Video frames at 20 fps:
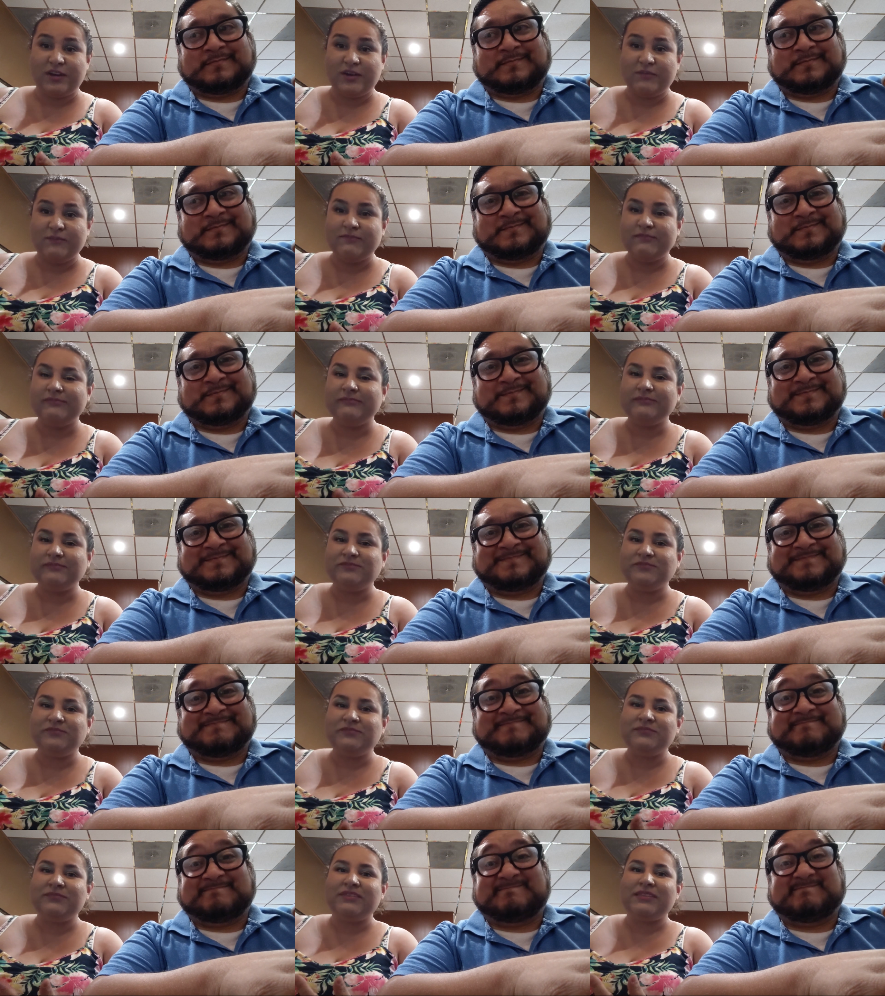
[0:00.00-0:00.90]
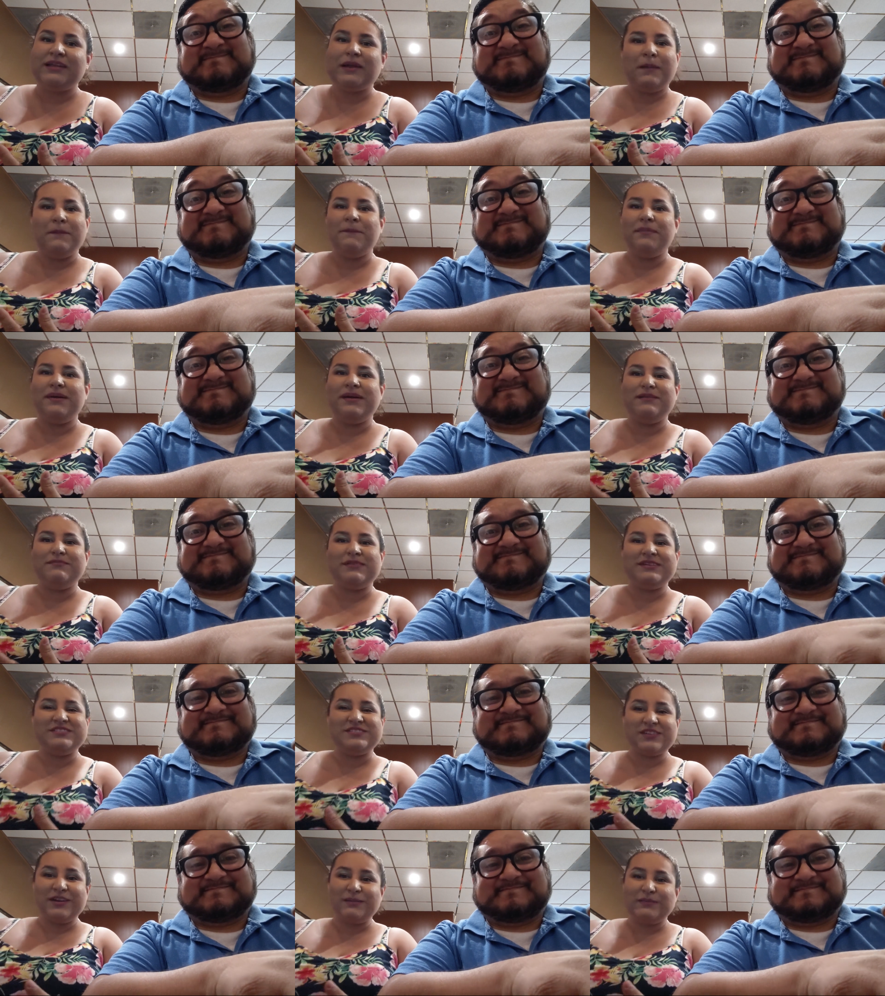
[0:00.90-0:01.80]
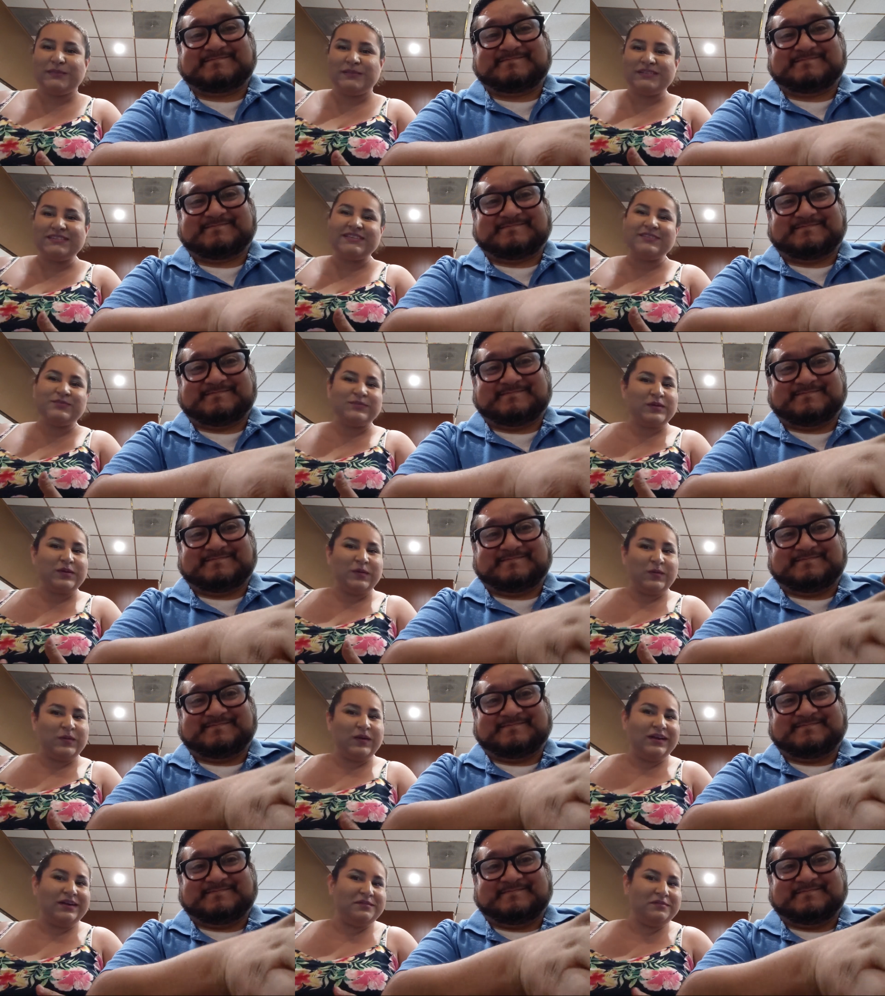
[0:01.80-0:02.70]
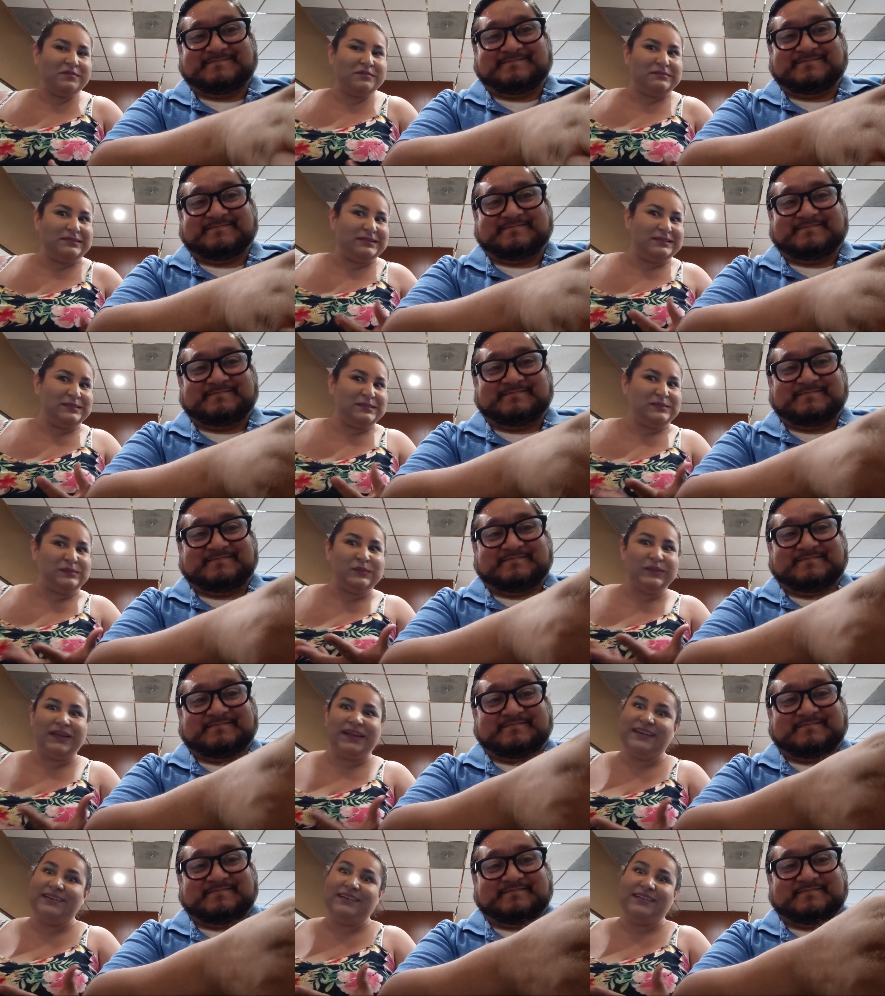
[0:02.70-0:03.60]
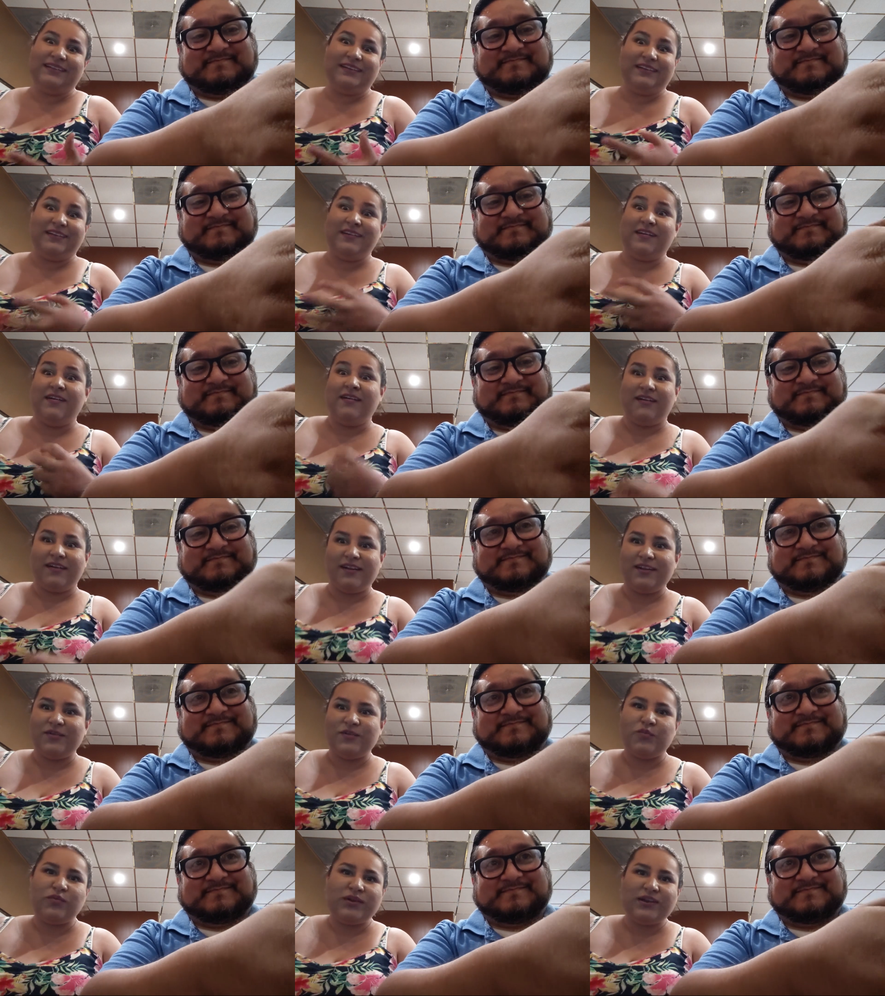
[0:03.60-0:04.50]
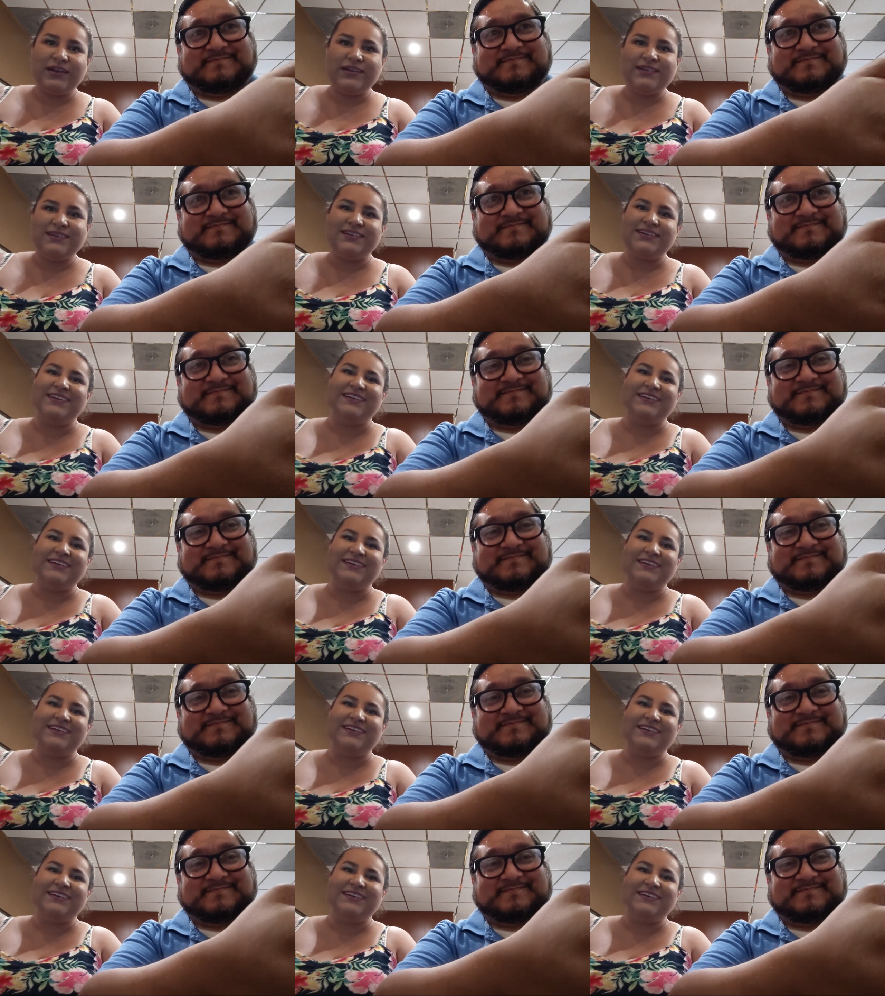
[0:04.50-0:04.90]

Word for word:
Speaker 1: job, but my job doesn't require for me to do like a lot of hard work.